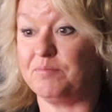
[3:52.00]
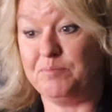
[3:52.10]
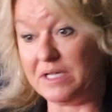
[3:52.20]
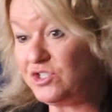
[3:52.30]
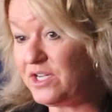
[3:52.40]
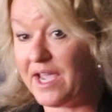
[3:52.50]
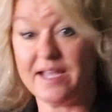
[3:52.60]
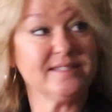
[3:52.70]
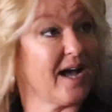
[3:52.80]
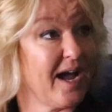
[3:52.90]

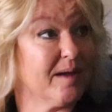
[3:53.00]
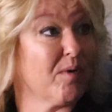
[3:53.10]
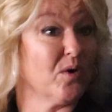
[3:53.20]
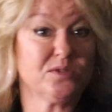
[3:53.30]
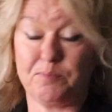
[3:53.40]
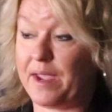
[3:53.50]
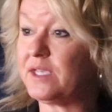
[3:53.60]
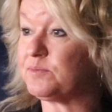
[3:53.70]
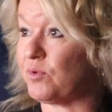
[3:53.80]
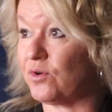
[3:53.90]
BGAs, IMOs,
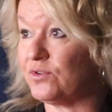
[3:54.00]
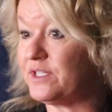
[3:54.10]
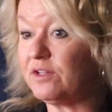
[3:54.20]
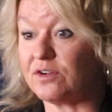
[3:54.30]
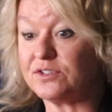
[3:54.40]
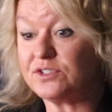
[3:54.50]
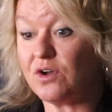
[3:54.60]
banks, broker-dealers.